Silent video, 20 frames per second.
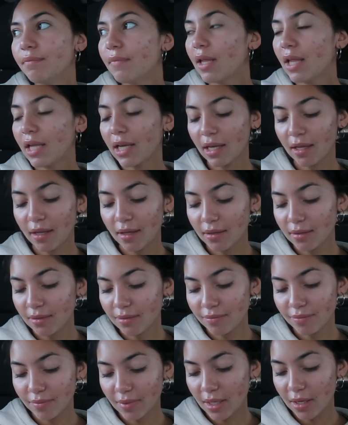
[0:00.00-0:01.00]
like, I,
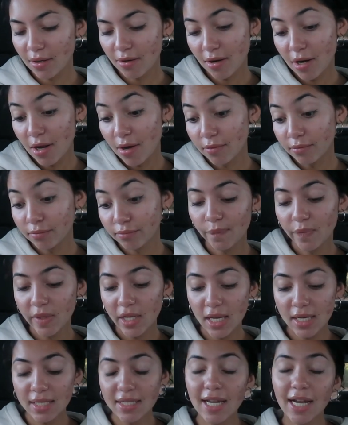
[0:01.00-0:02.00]
I don't know.
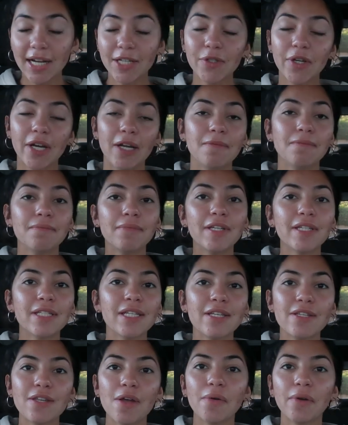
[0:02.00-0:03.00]
This next one. This
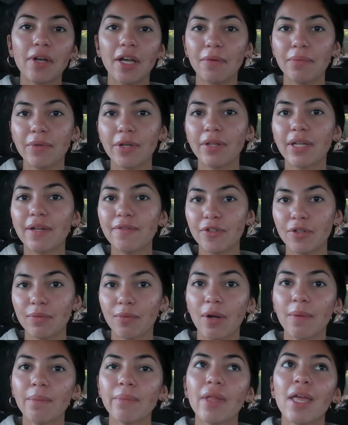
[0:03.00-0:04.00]
is so good. We only have two
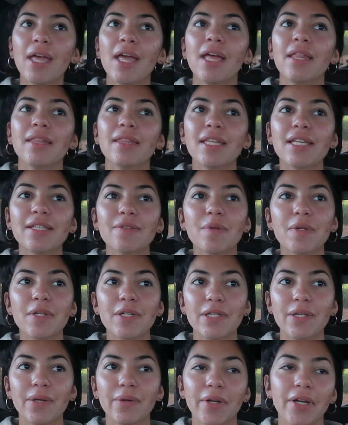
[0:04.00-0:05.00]
more. This one is so